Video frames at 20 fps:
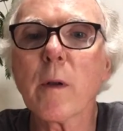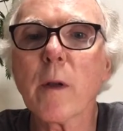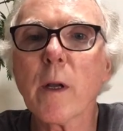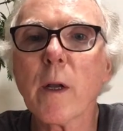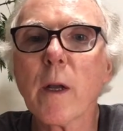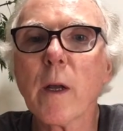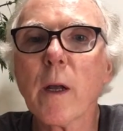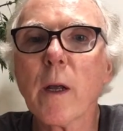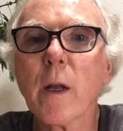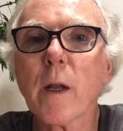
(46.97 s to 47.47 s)

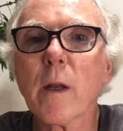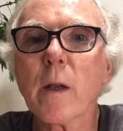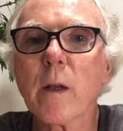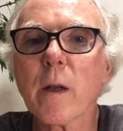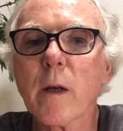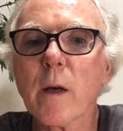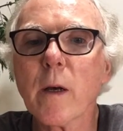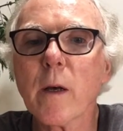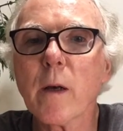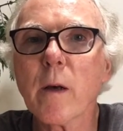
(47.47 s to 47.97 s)
And
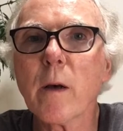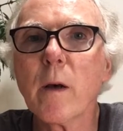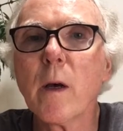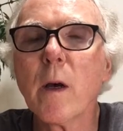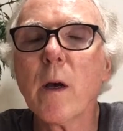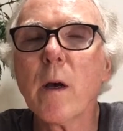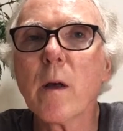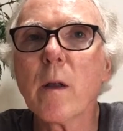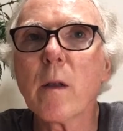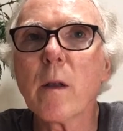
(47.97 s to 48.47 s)

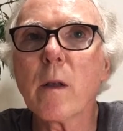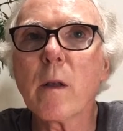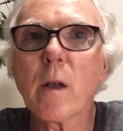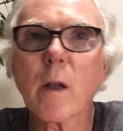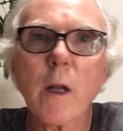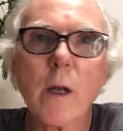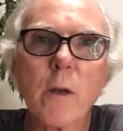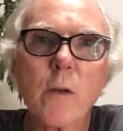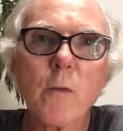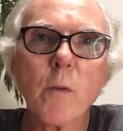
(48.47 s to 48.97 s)
in the
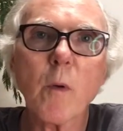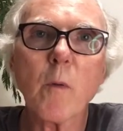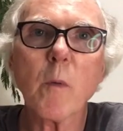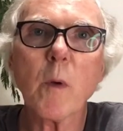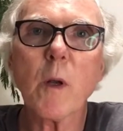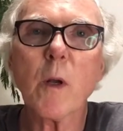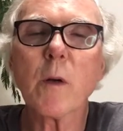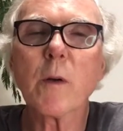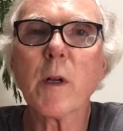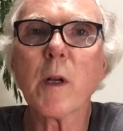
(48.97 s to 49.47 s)
last one
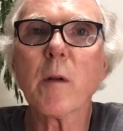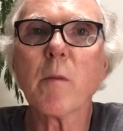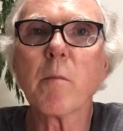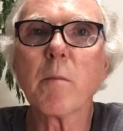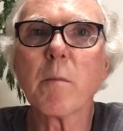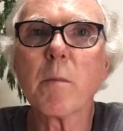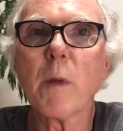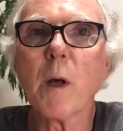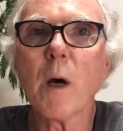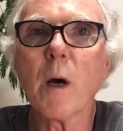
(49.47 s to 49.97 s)
we looked at
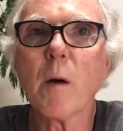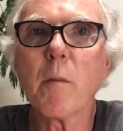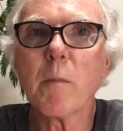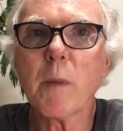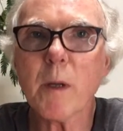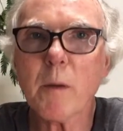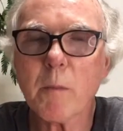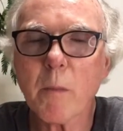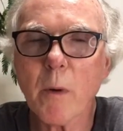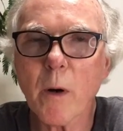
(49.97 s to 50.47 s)

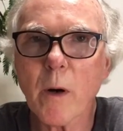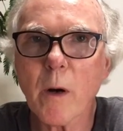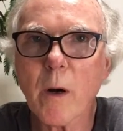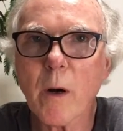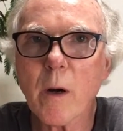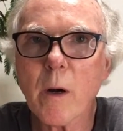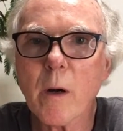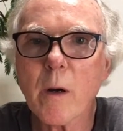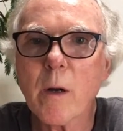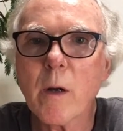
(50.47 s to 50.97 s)
Bitburger,